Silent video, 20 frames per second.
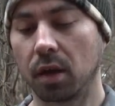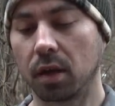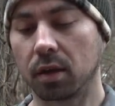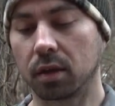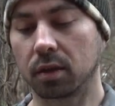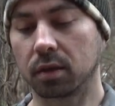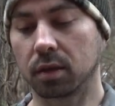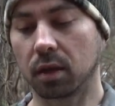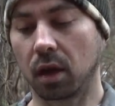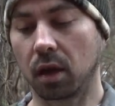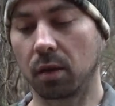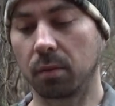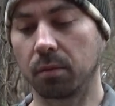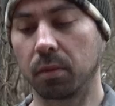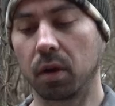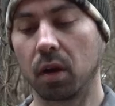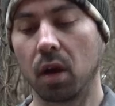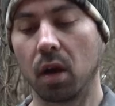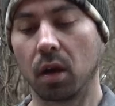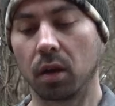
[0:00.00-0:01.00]

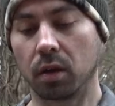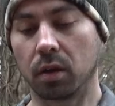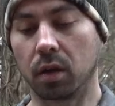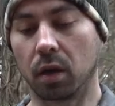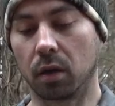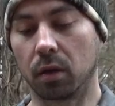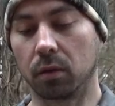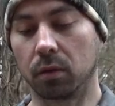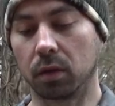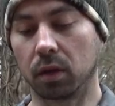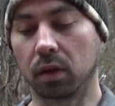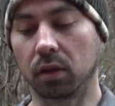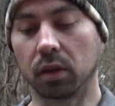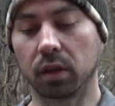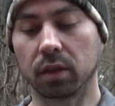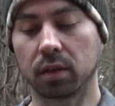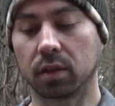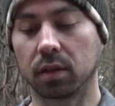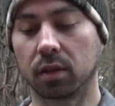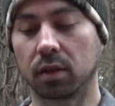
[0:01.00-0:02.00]
Some don't
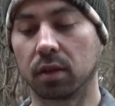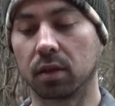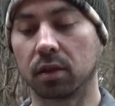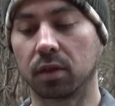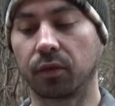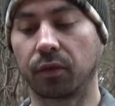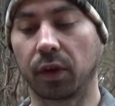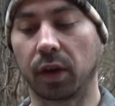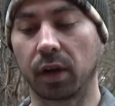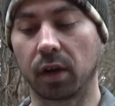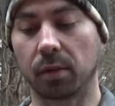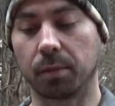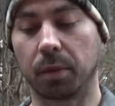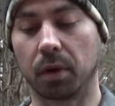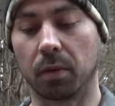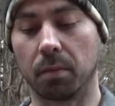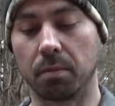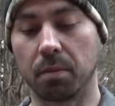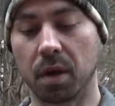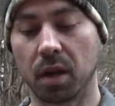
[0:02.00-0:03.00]
elicit this fear,
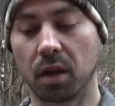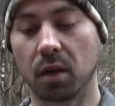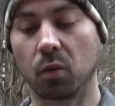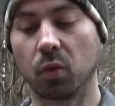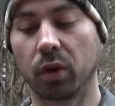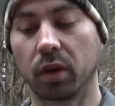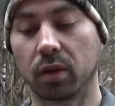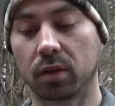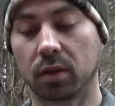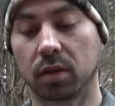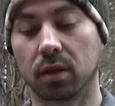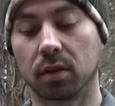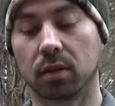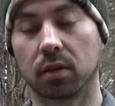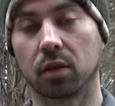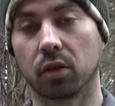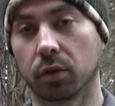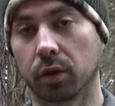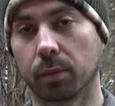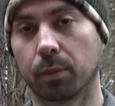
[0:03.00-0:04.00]
but many witnesses
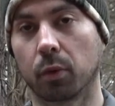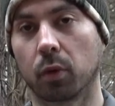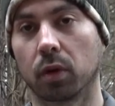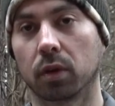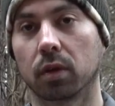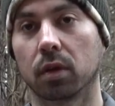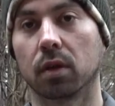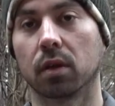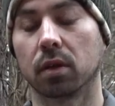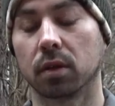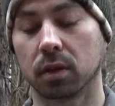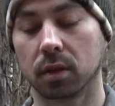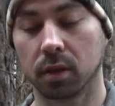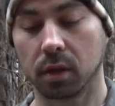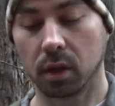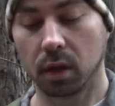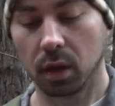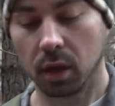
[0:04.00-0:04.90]
do report this.